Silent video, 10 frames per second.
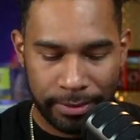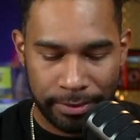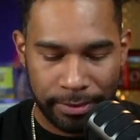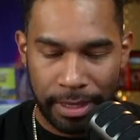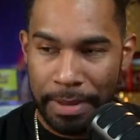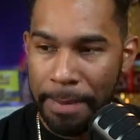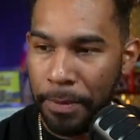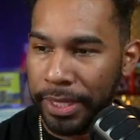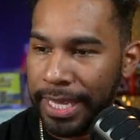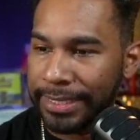I'm happy
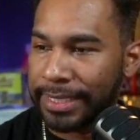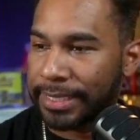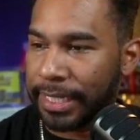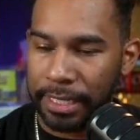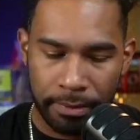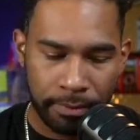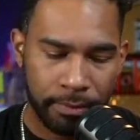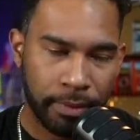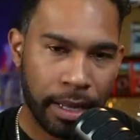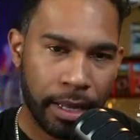with the SEC.
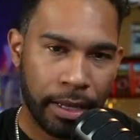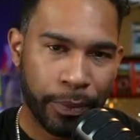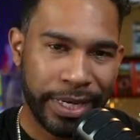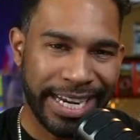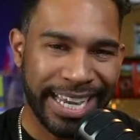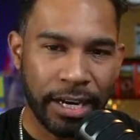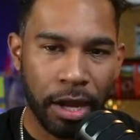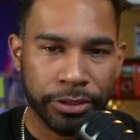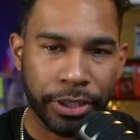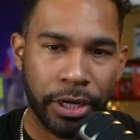We need to get an
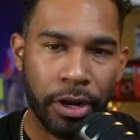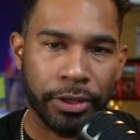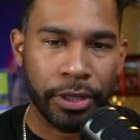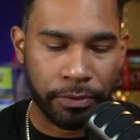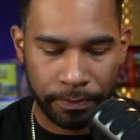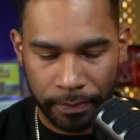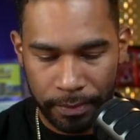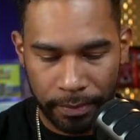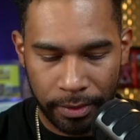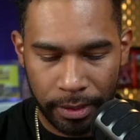alternate art, though.
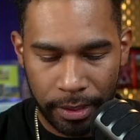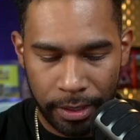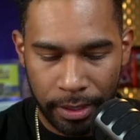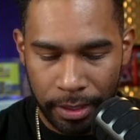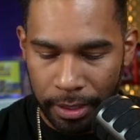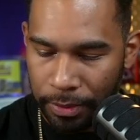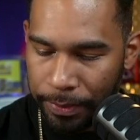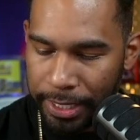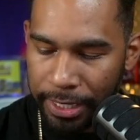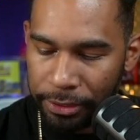We need
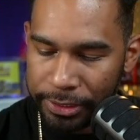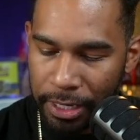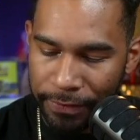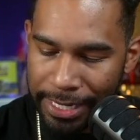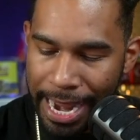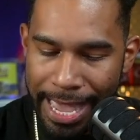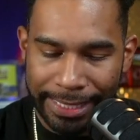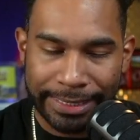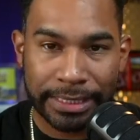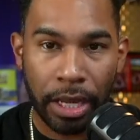to get ourselves a
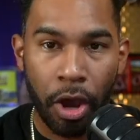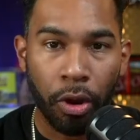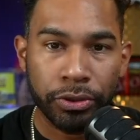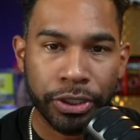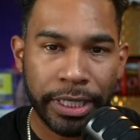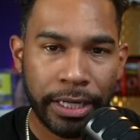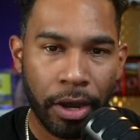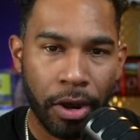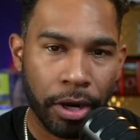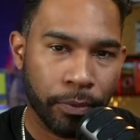nice alternate
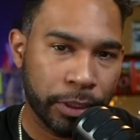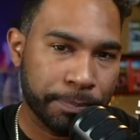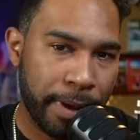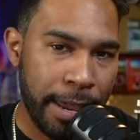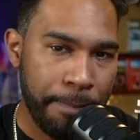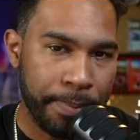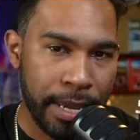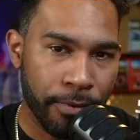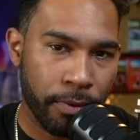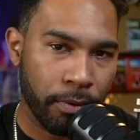art, which might be
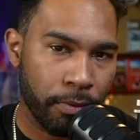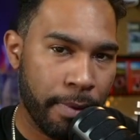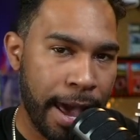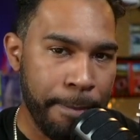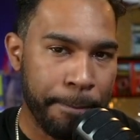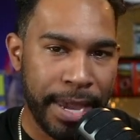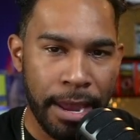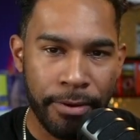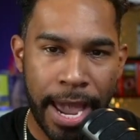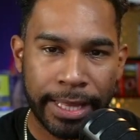
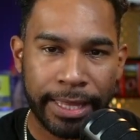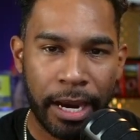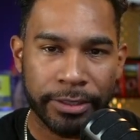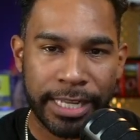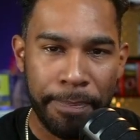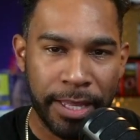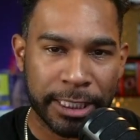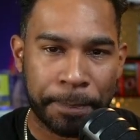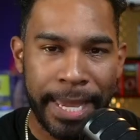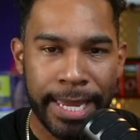right there. Something's
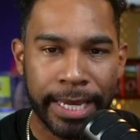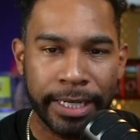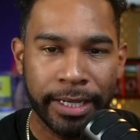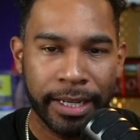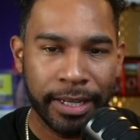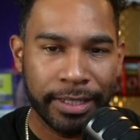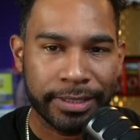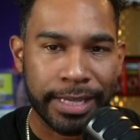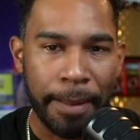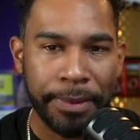peeking.
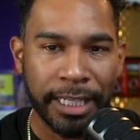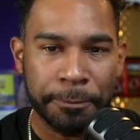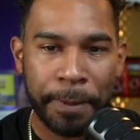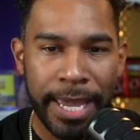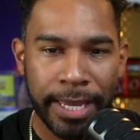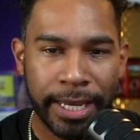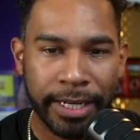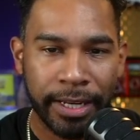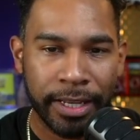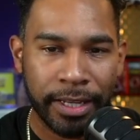Something's peeking.
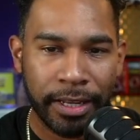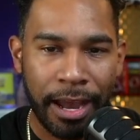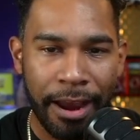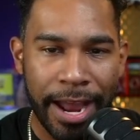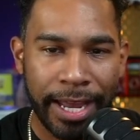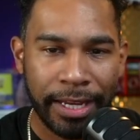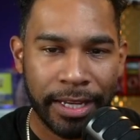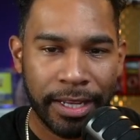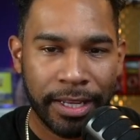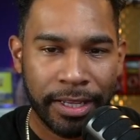All right.
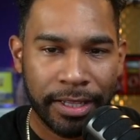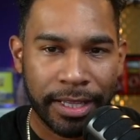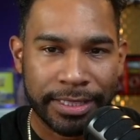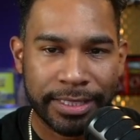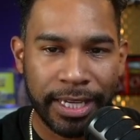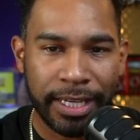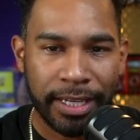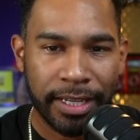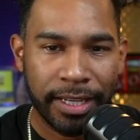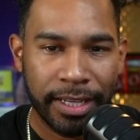Let's see.
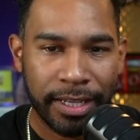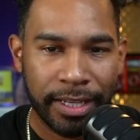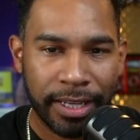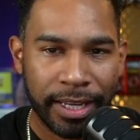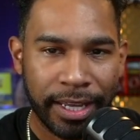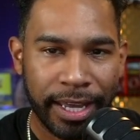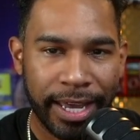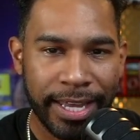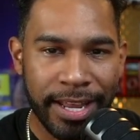And